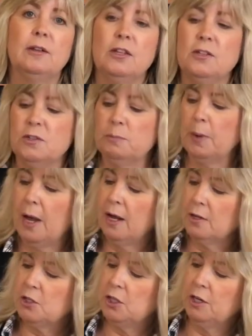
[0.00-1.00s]
This
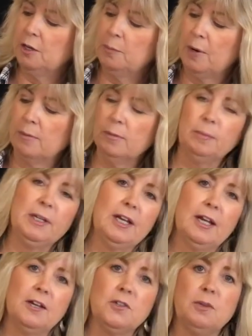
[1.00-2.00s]
box here probably
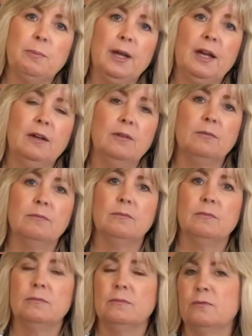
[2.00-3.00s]
has about
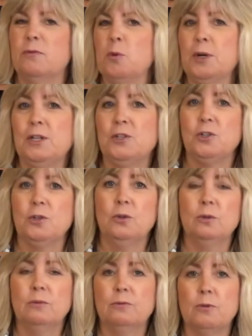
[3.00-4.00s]

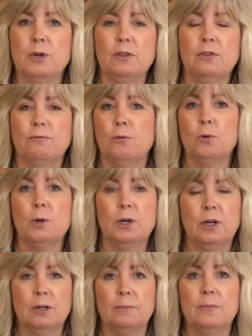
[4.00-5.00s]
42,
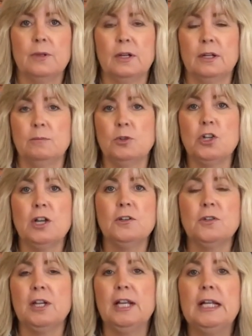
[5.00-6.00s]
44
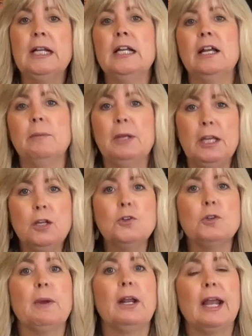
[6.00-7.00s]
shells in it. I'm gonna
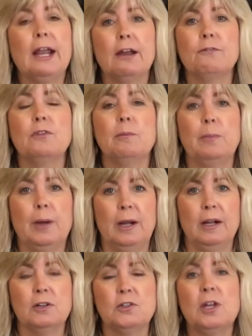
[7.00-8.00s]
use about half the
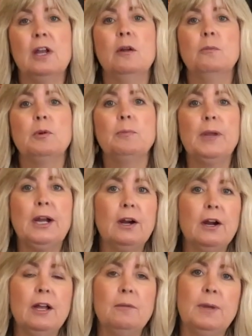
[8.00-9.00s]
box.
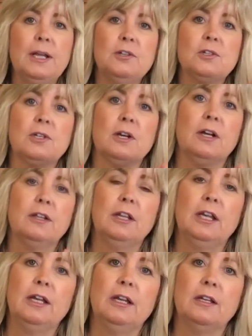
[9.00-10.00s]
Prepare it based on
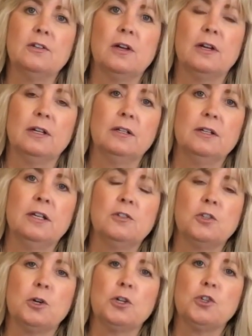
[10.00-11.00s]
the
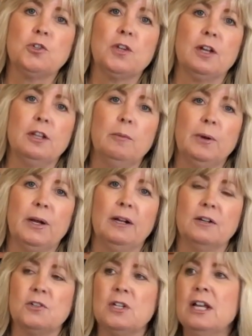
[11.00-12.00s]
instructions on the
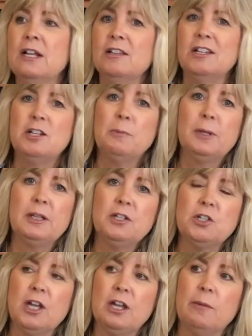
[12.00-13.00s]
box. You typically
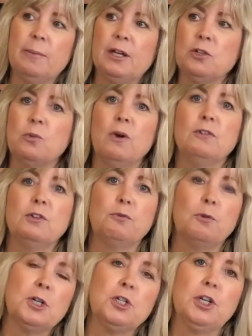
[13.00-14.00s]
take about 12 to
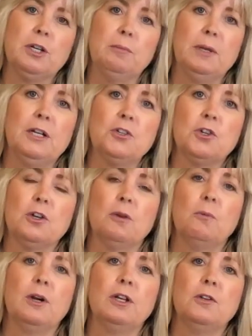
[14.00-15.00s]
14 minutes. You're
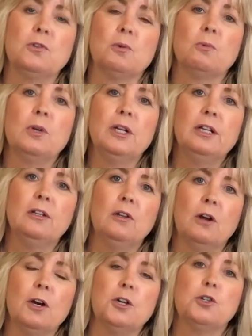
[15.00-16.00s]
gonna wanna use a really
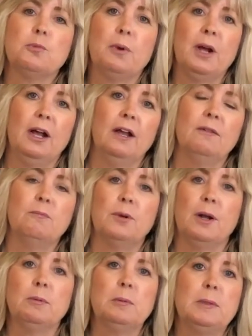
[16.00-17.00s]
large pot,
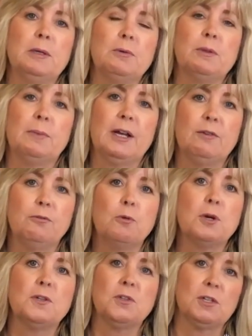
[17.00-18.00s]
probably with about
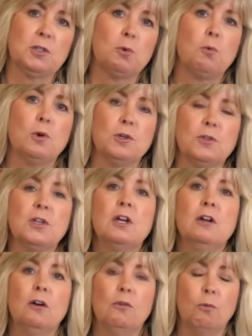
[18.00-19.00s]
4 to 6 quarts
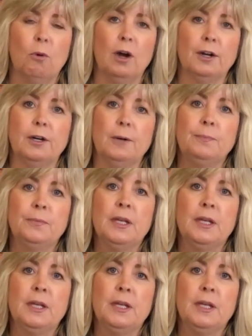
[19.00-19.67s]
of water.